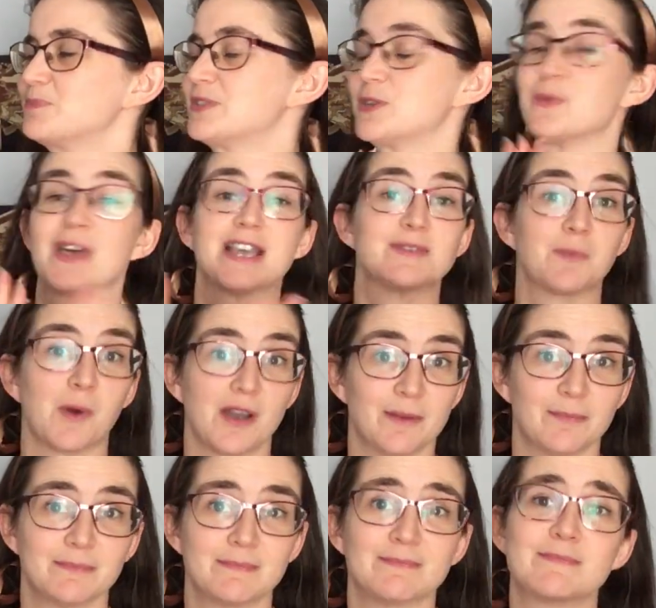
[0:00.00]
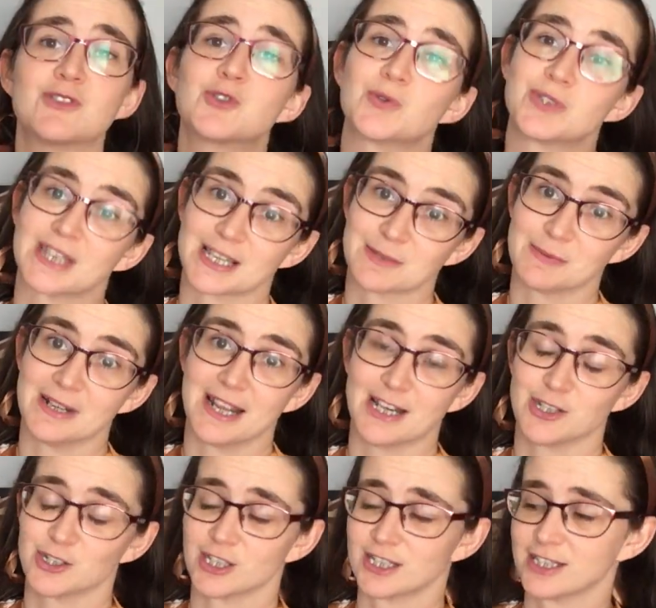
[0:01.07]
So that's why. Short
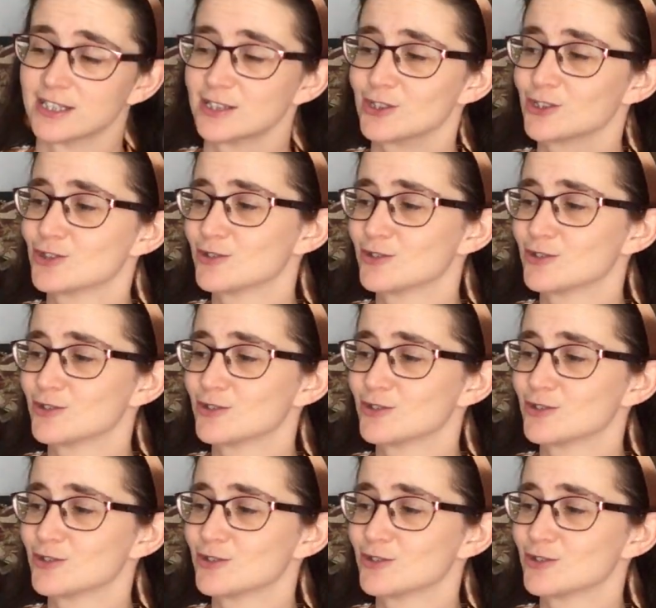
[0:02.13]
explanation